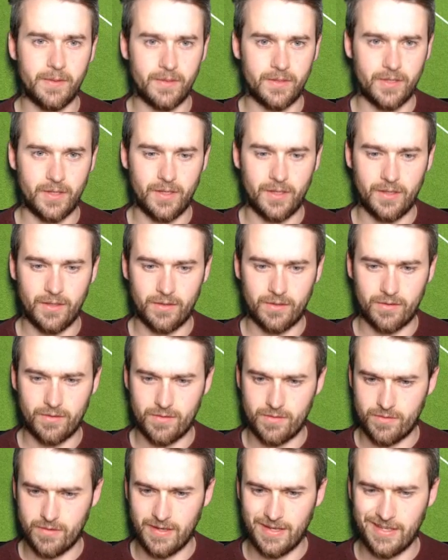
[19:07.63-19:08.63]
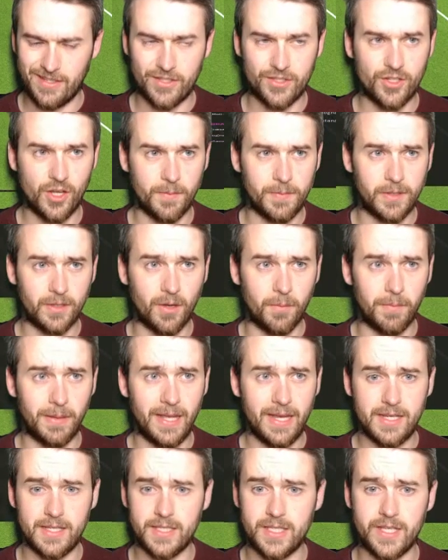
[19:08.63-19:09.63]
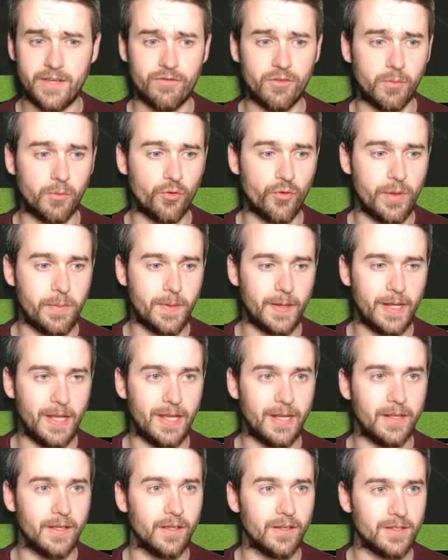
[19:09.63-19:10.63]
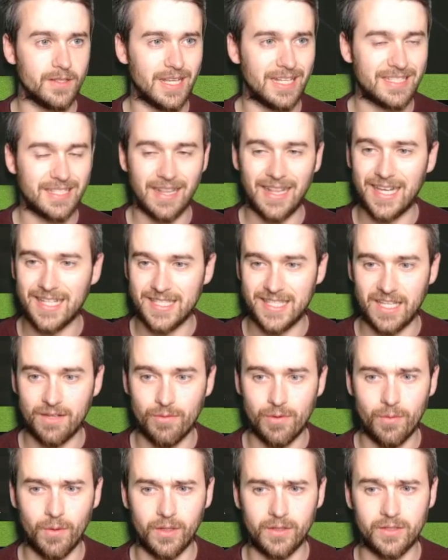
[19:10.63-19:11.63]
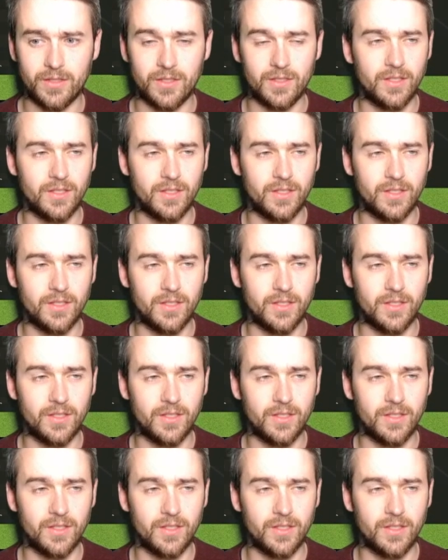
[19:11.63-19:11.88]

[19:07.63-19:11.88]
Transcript: to try and stop the complacency from creeping in. Because that's the last thing we want.